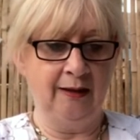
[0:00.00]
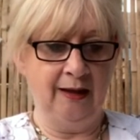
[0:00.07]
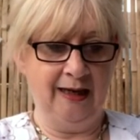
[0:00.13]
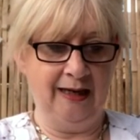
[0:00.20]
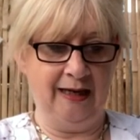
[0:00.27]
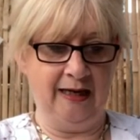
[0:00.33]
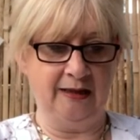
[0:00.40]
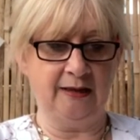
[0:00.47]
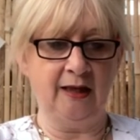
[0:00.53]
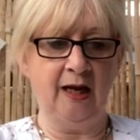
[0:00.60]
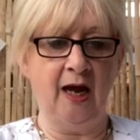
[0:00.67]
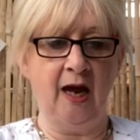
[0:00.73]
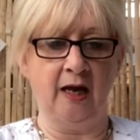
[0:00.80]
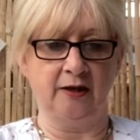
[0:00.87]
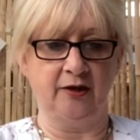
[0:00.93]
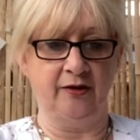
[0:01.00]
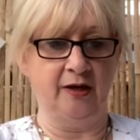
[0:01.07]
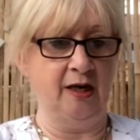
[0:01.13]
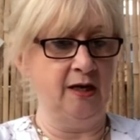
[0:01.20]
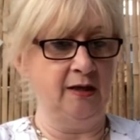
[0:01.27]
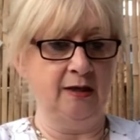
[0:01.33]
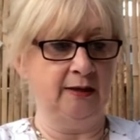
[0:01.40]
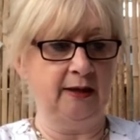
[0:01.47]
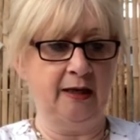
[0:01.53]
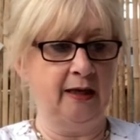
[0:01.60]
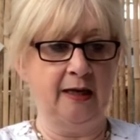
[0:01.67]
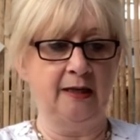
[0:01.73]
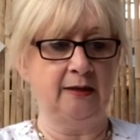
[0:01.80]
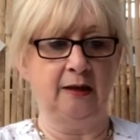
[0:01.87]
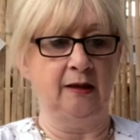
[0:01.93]
It is a hare, so you needn't say
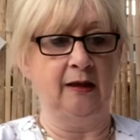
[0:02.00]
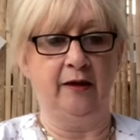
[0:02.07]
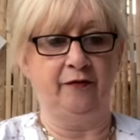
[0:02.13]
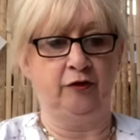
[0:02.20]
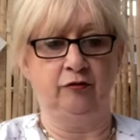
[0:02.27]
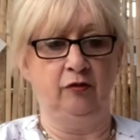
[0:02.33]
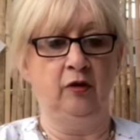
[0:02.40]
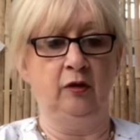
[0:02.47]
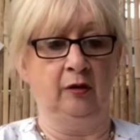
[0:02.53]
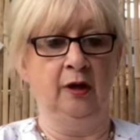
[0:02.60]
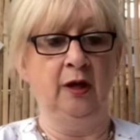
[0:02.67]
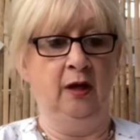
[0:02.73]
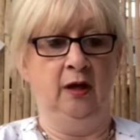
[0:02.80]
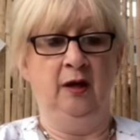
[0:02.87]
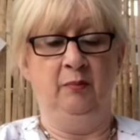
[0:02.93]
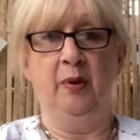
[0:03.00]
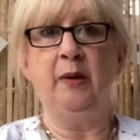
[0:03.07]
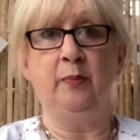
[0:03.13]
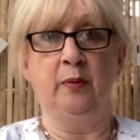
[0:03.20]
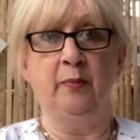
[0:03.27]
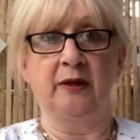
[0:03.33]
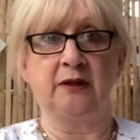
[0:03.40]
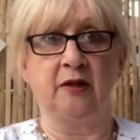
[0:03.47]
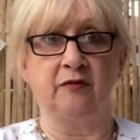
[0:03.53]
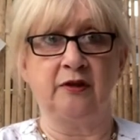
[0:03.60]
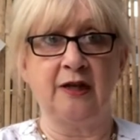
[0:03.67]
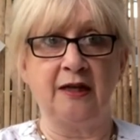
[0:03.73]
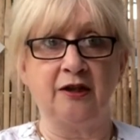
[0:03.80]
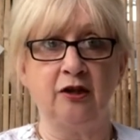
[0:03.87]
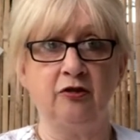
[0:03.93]
it isn't after all. People must have
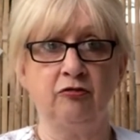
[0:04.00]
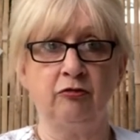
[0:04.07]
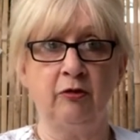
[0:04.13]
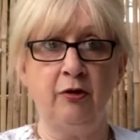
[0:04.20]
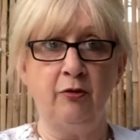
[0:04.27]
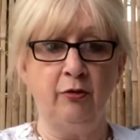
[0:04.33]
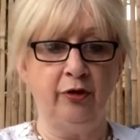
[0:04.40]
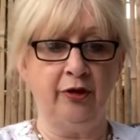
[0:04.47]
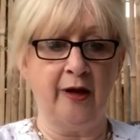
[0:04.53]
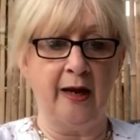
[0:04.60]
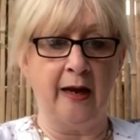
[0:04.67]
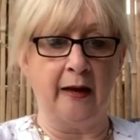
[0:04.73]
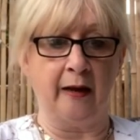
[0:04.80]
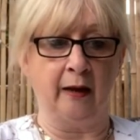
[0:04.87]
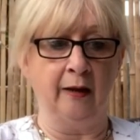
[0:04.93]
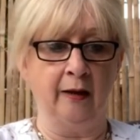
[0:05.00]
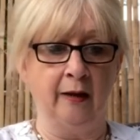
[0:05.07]
said the truth then.